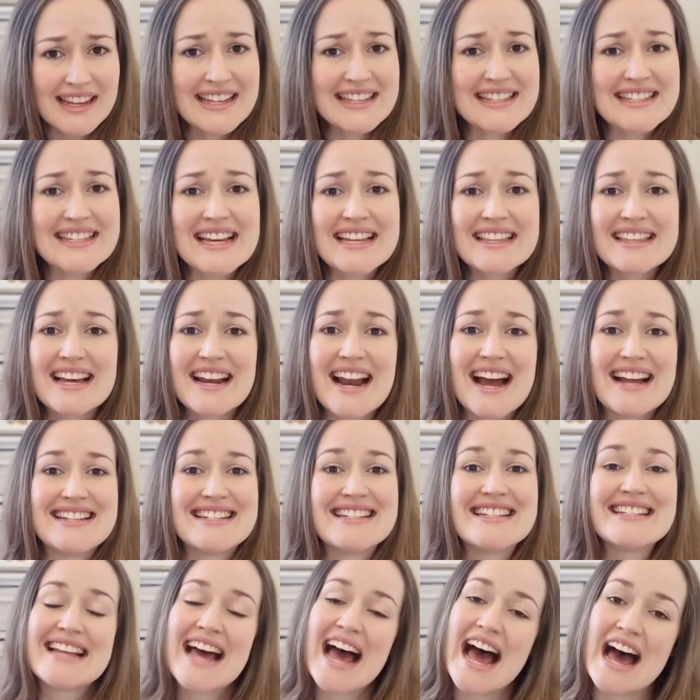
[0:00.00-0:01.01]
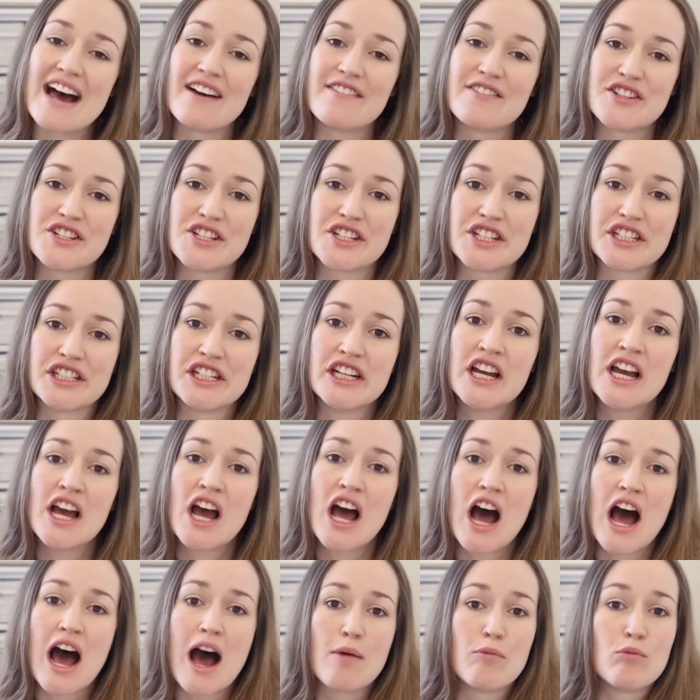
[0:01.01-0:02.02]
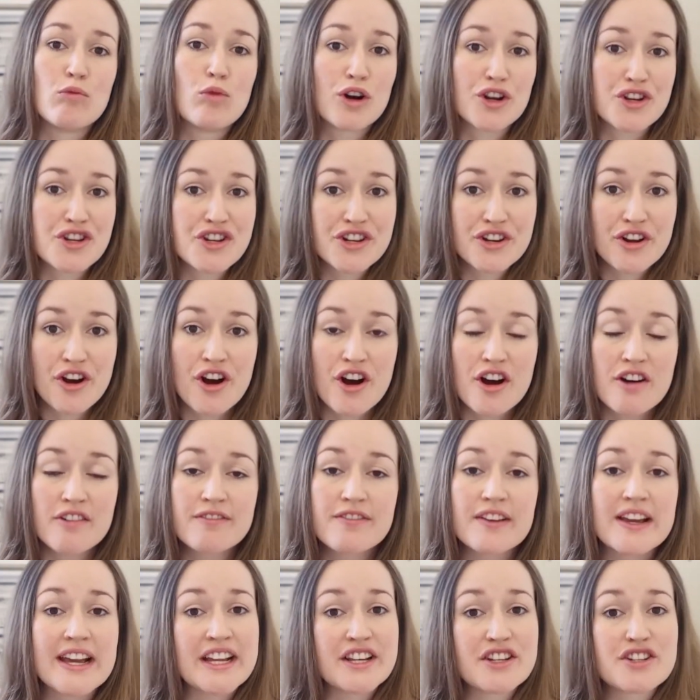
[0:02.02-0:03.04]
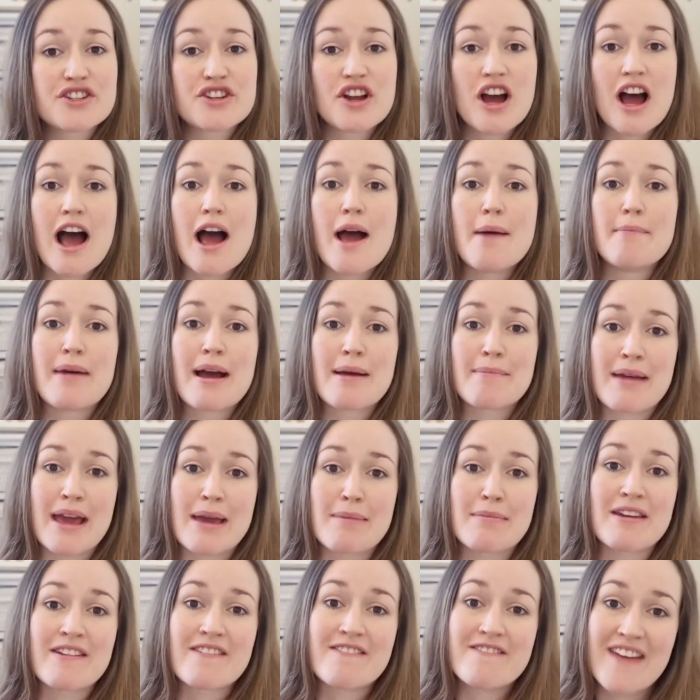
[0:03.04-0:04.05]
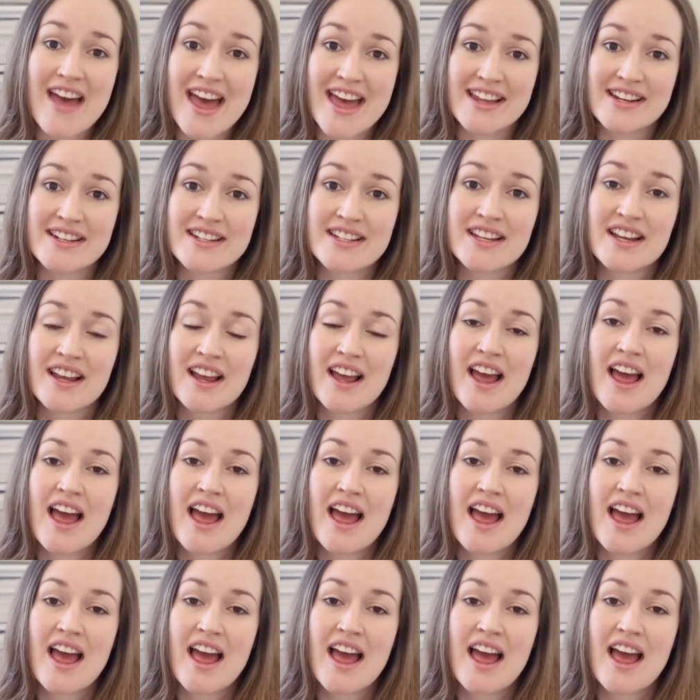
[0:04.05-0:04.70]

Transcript: it said that I didn't have to wash it off each time my baby fed.